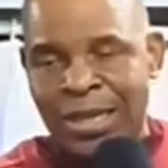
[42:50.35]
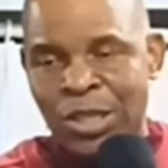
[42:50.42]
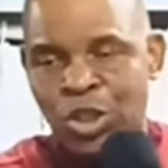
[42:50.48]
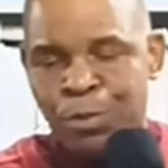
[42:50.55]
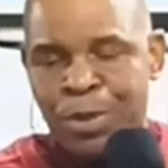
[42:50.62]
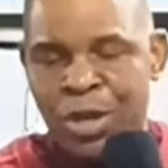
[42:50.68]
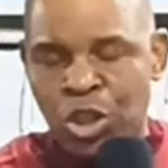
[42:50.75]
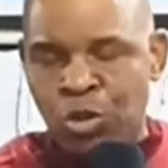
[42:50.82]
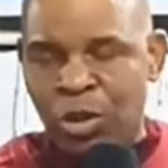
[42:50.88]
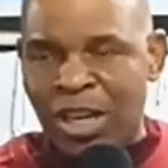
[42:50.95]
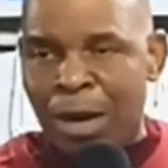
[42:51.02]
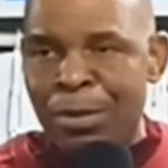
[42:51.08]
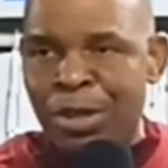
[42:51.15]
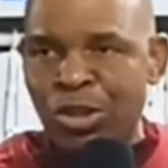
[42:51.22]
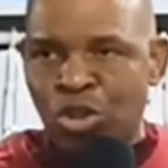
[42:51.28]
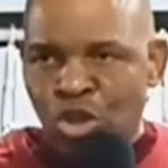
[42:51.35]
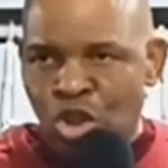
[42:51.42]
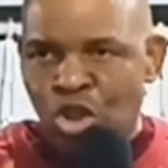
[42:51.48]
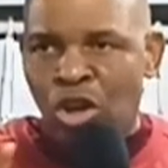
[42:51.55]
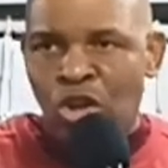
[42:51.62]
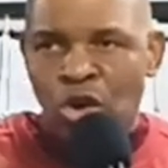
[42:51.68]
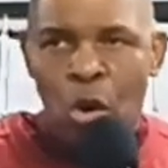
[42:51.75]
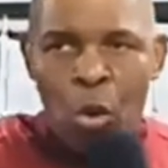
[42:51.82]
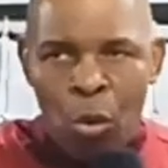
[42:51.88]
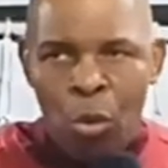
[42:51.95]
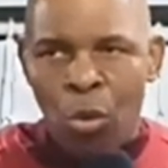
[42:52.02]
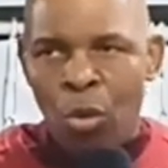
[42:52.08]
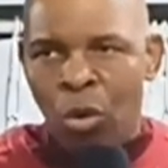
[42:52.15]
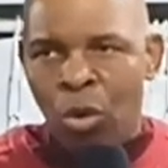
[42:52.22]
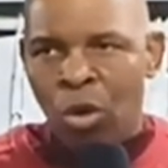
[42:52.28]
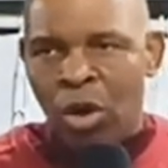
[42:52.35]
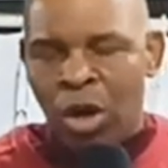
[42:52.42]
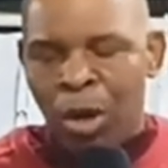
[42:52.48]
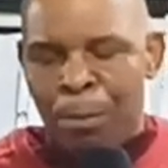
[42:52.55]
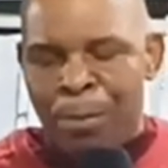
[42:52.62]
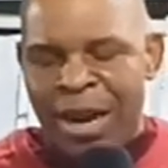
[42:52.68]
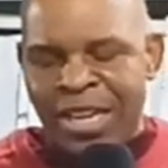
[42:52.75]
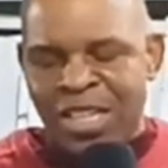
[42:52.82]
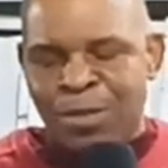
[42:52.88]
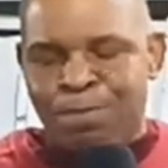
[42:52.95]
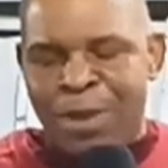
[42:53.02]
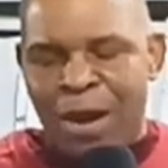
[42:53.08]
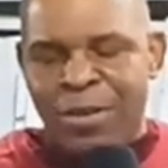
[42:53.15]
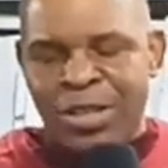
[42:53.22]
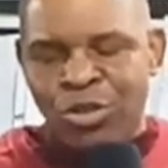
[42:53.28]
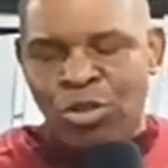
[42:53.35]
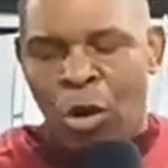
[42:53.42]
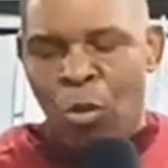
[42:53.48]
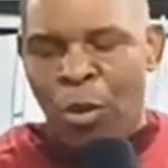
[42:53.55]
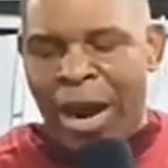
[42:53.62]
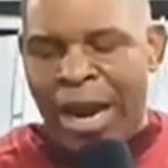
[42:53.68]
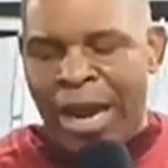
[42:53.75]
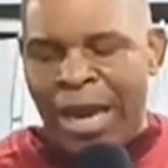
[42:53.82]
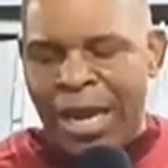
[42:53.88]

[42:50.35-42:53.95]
Spiritual, that means you don't know. But it's buried somewhere,